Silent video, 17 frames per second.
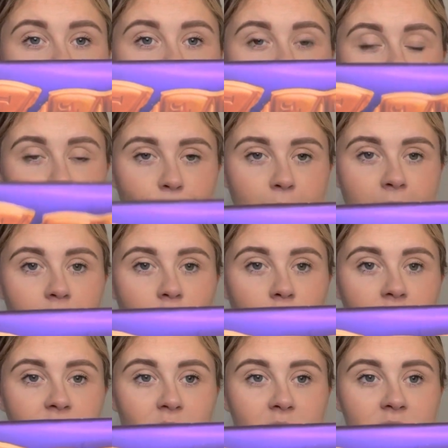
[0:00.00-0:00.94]
You break
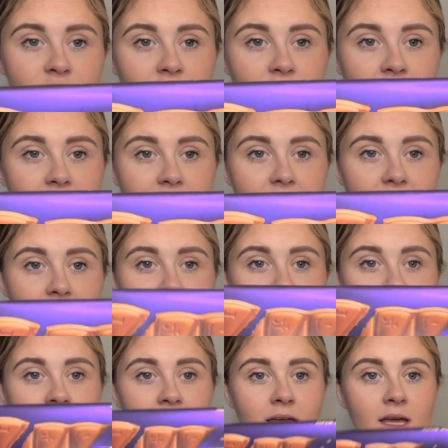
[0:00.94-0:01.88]
off one chunk a
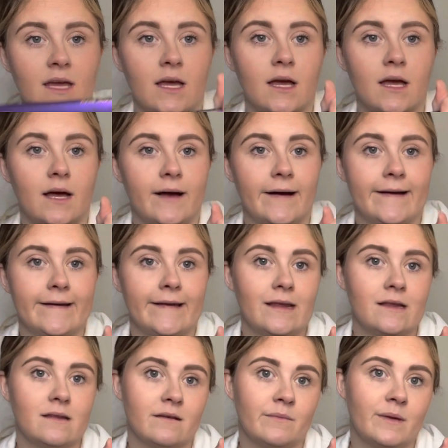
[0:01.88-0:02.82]
day and
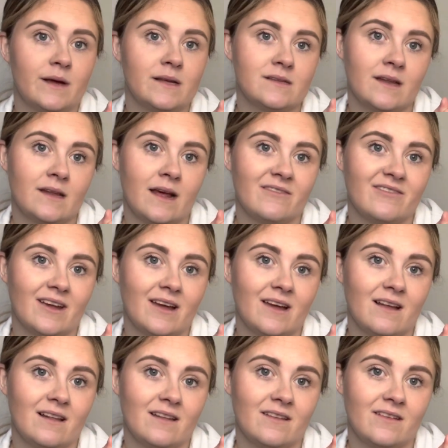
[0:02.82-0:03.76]
eat them as an advent
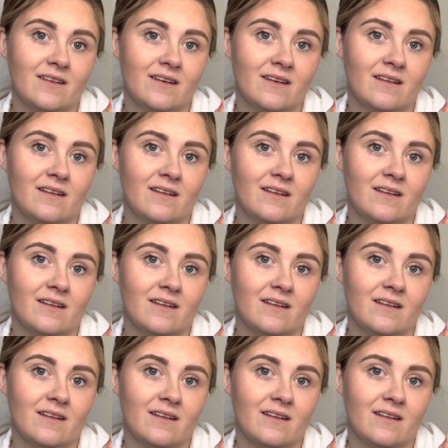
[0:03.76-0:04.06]
calendar.